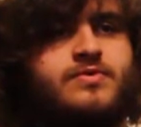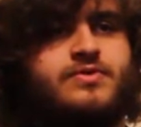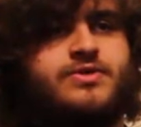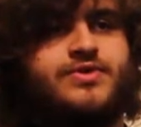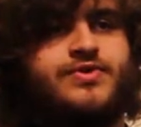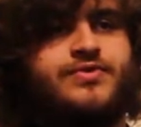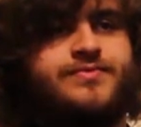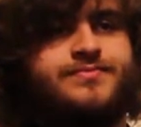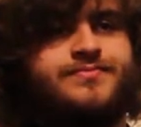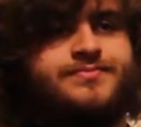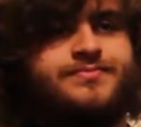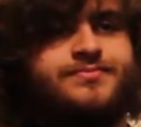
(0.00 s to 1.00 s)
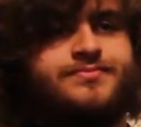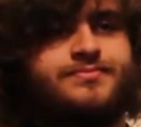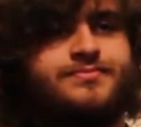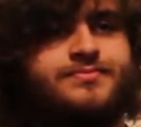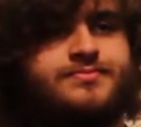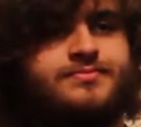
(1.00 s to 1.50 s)

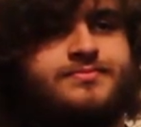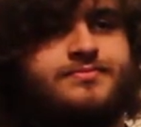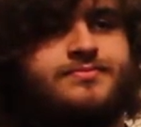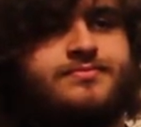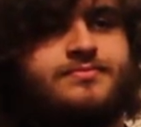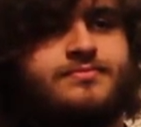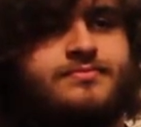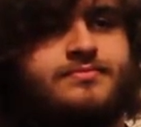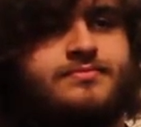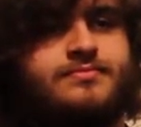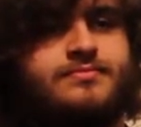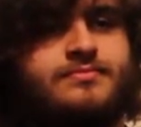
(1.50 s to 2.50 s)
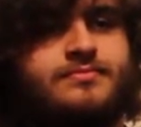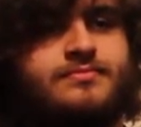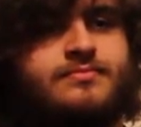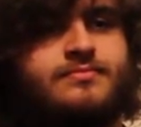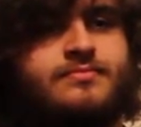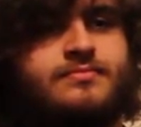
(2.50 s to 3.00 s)

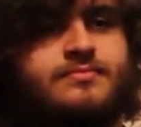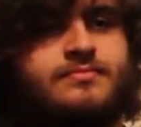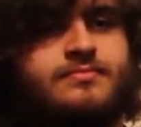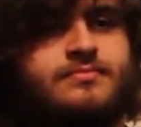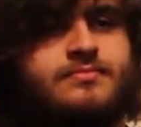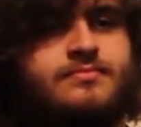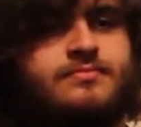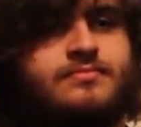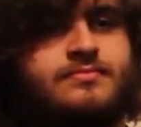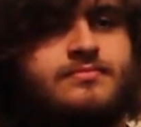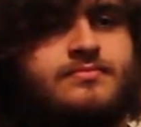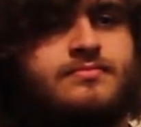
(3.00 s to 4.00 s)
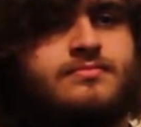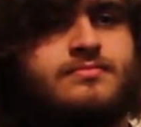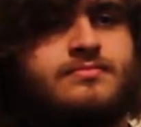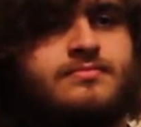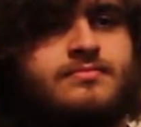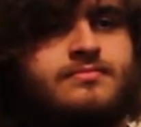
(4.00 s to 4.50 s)
The person shown says nothing.